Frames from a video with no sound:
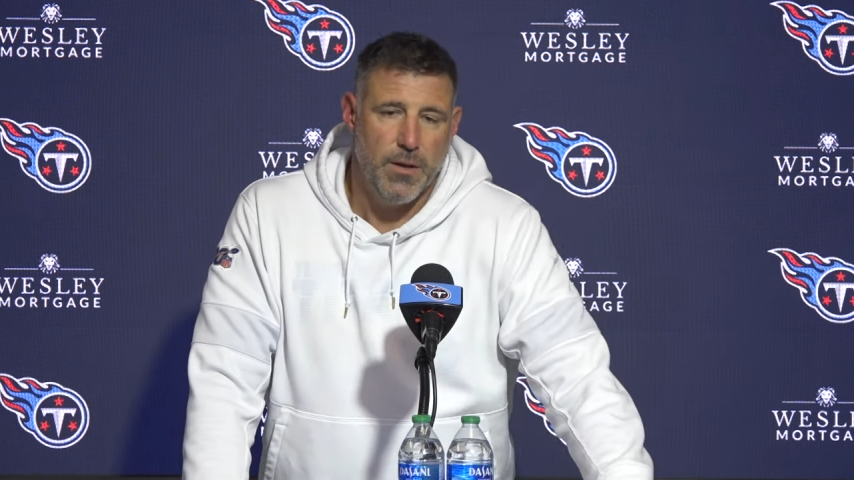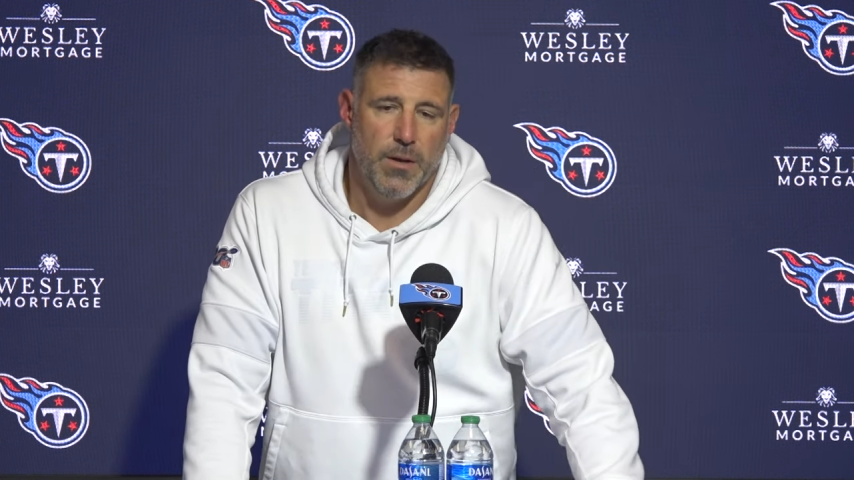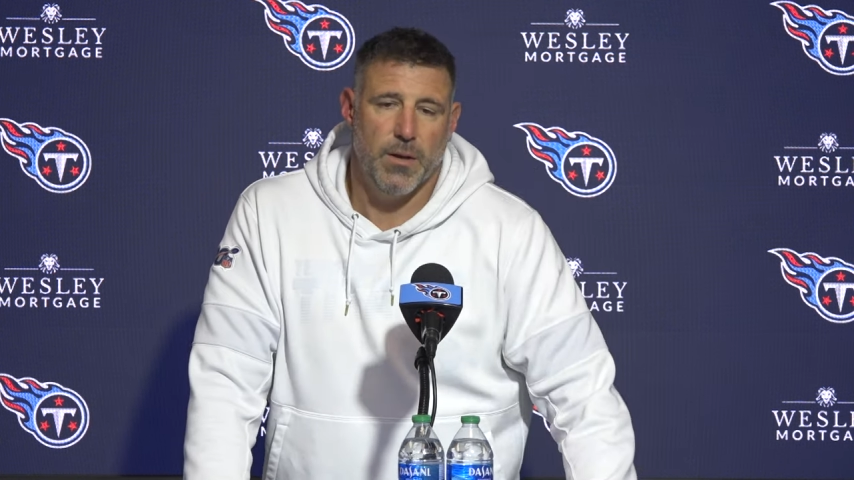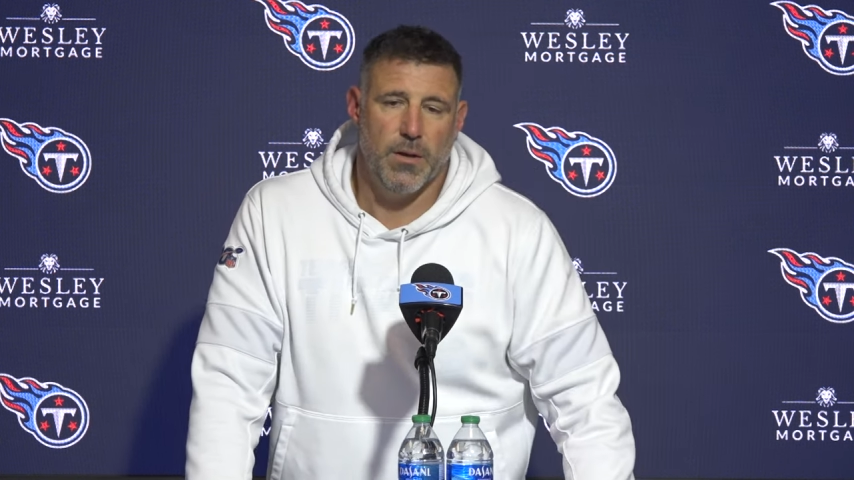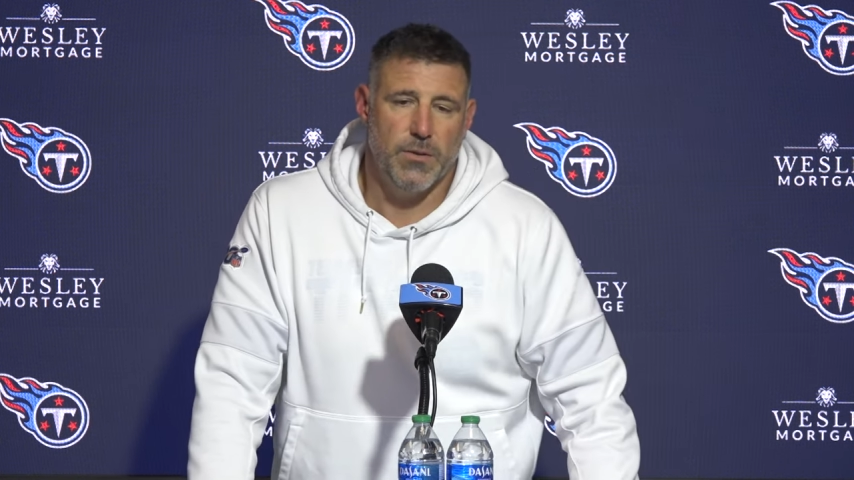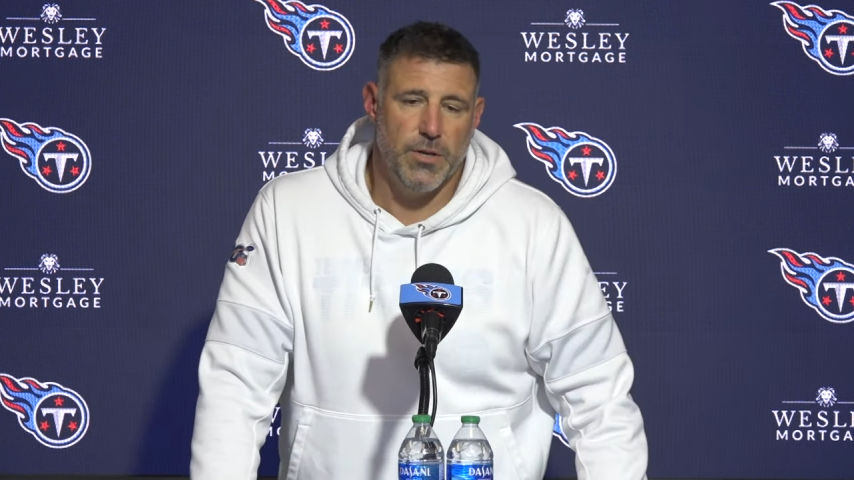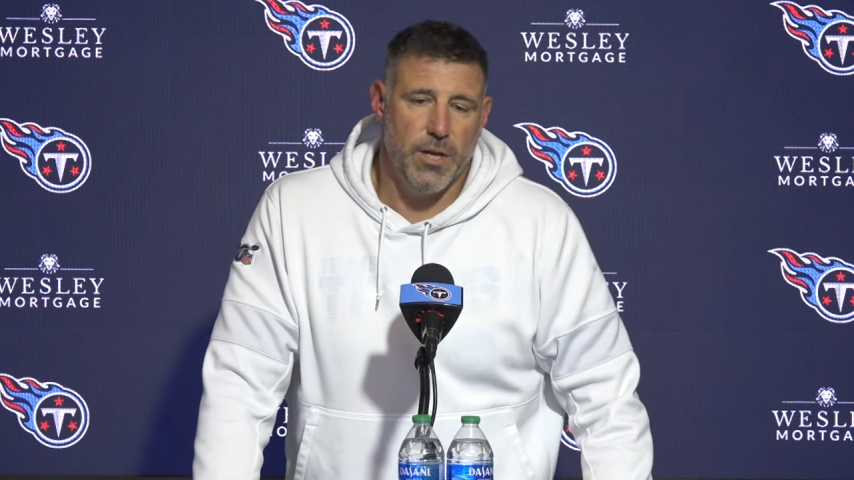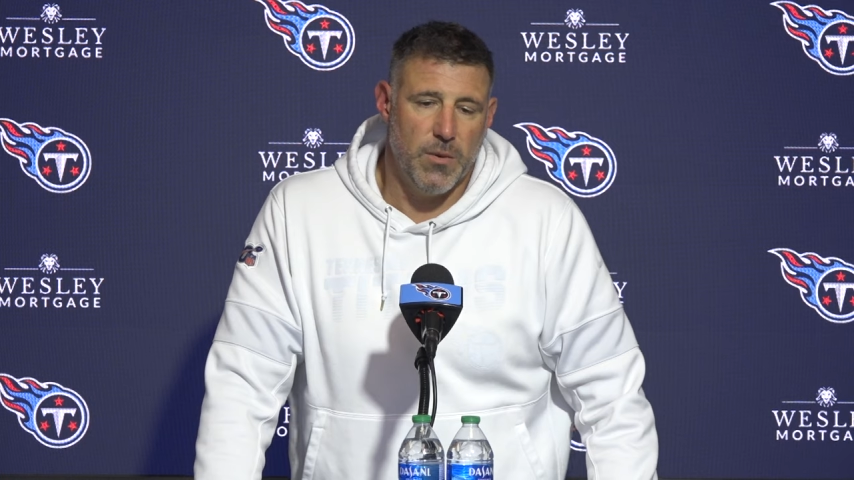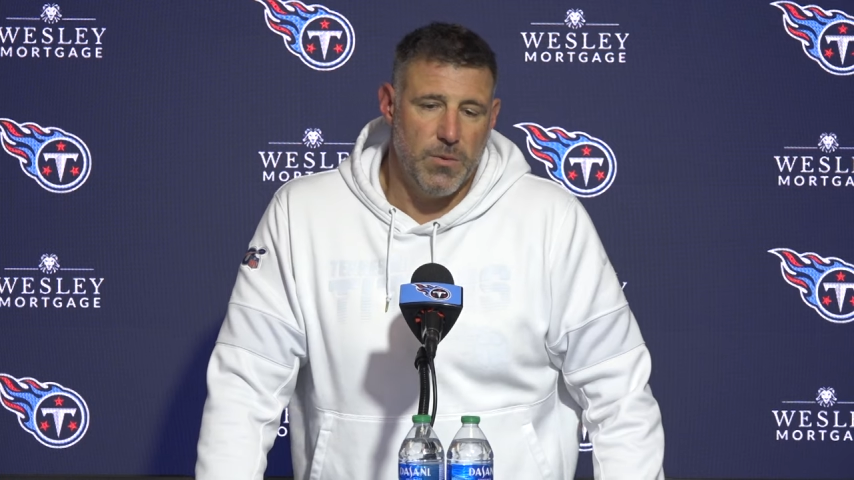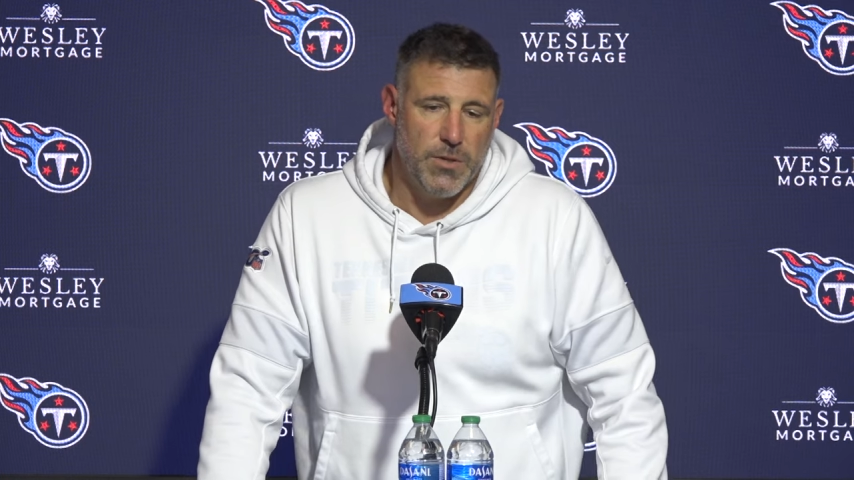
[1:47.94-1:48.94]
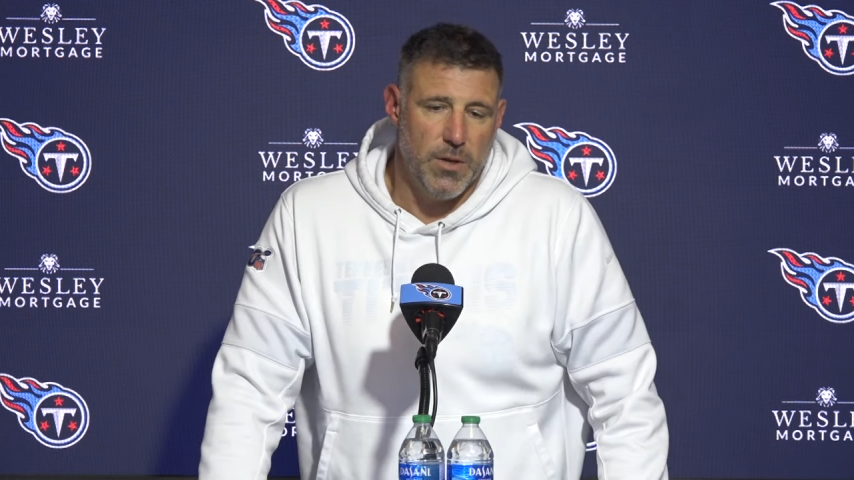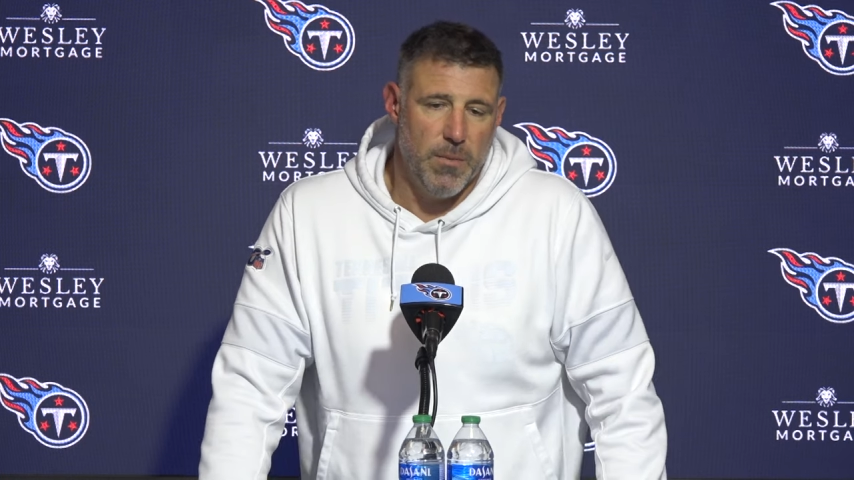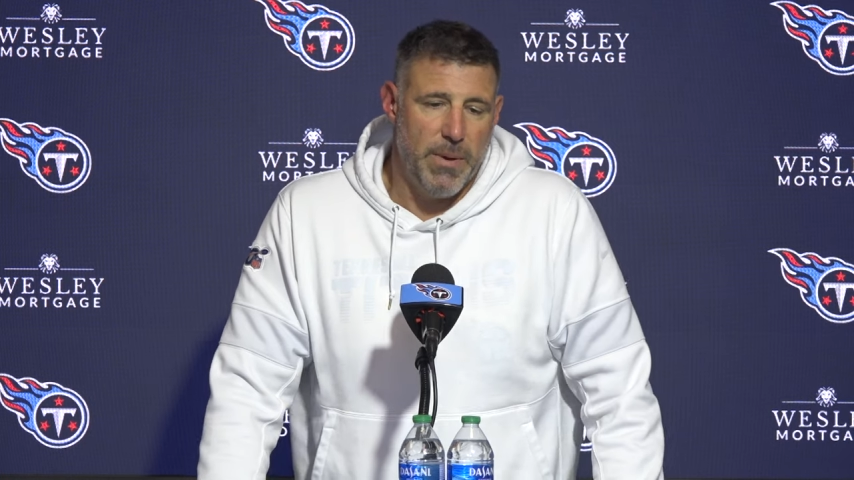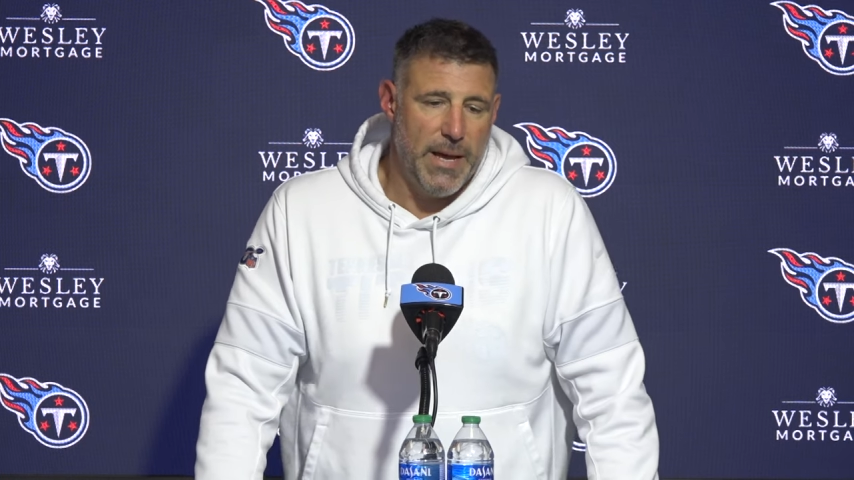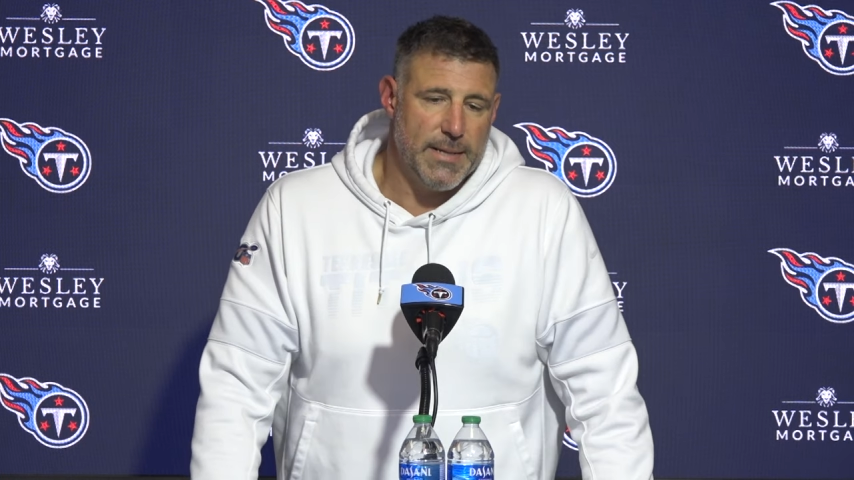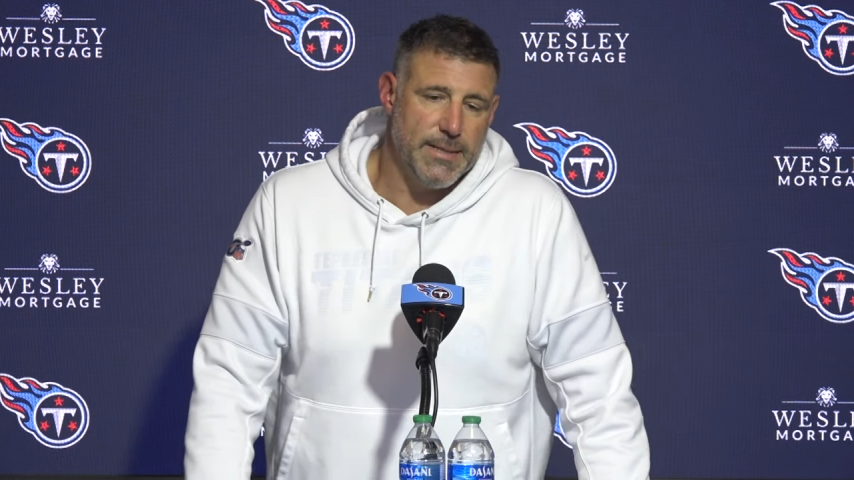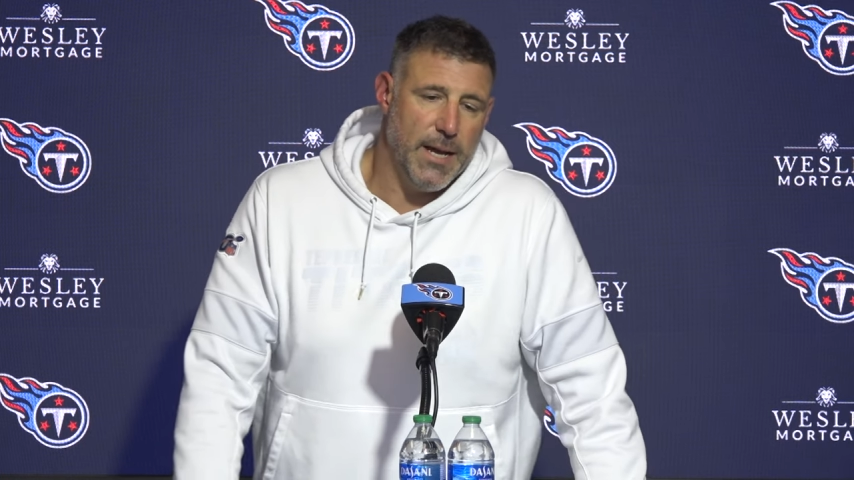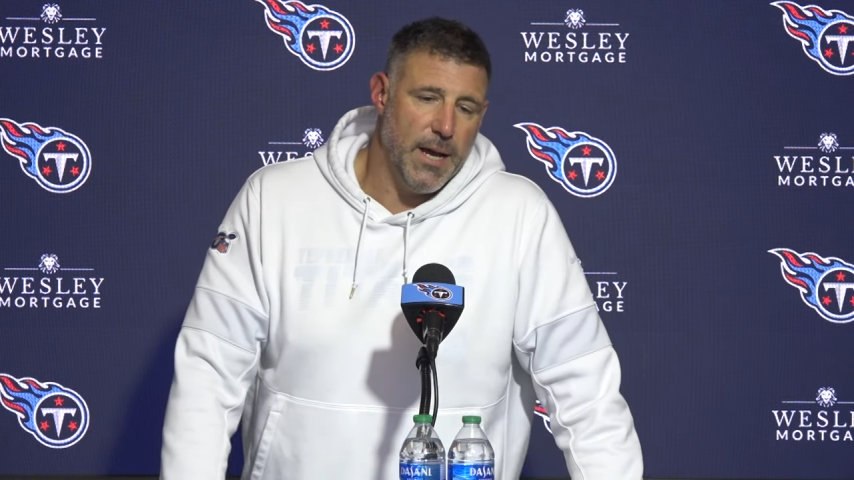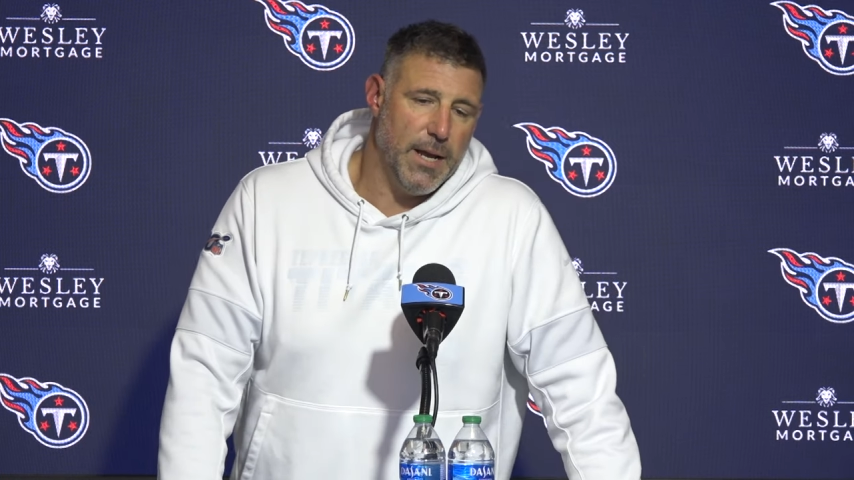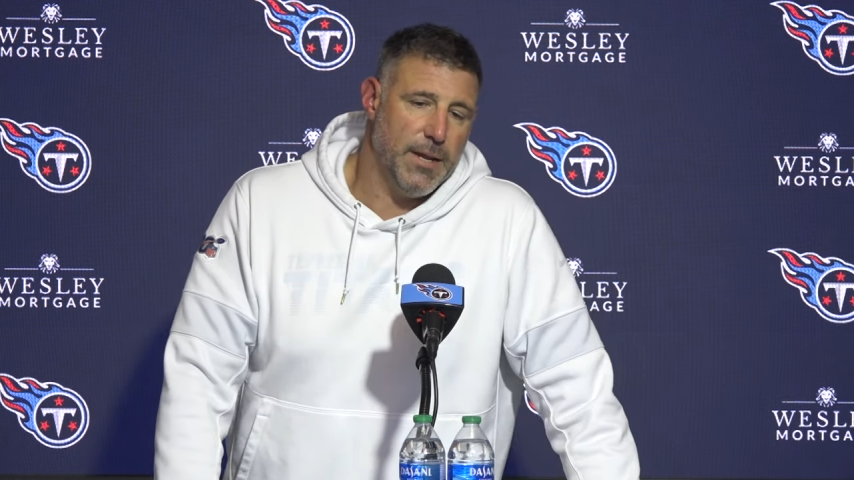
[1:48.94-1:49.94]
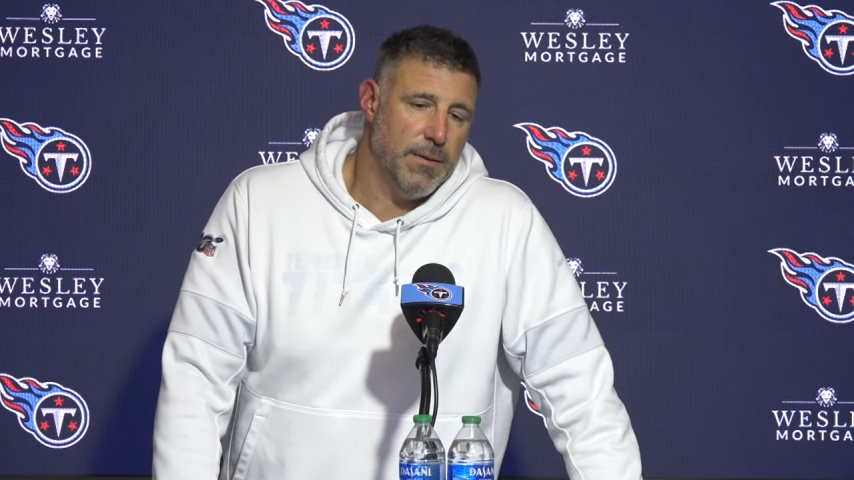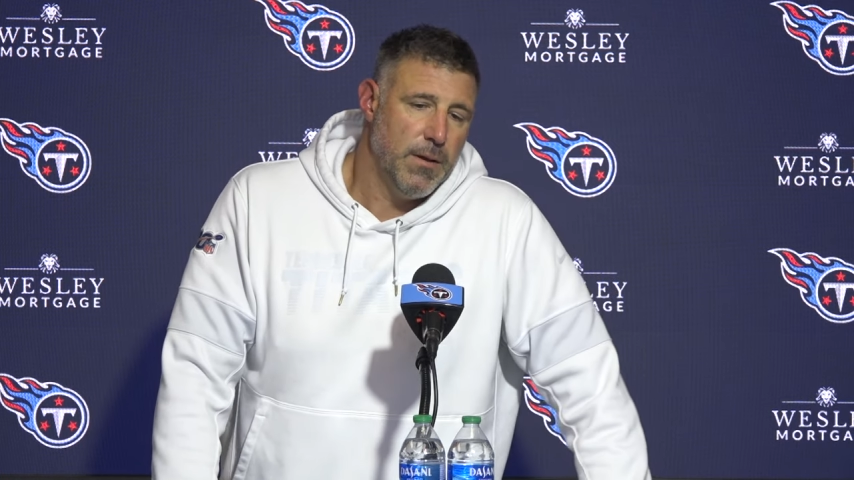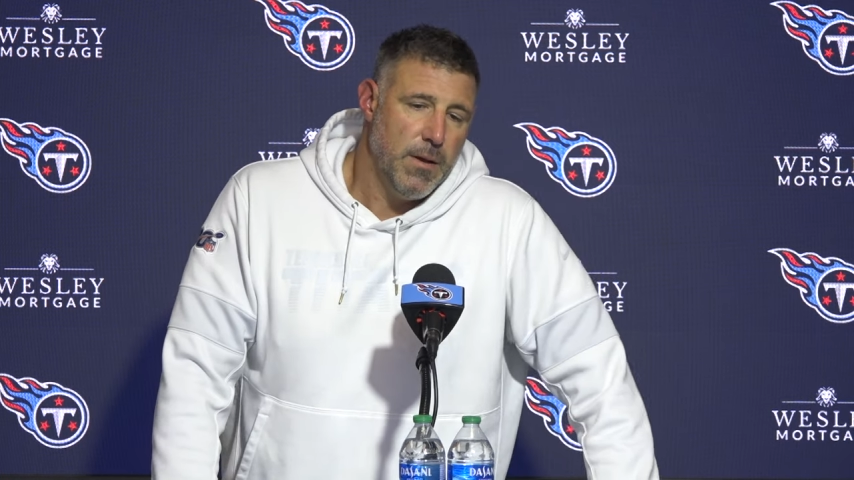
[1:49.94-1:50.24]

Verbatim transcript: Uh, Jalen was on the backside and,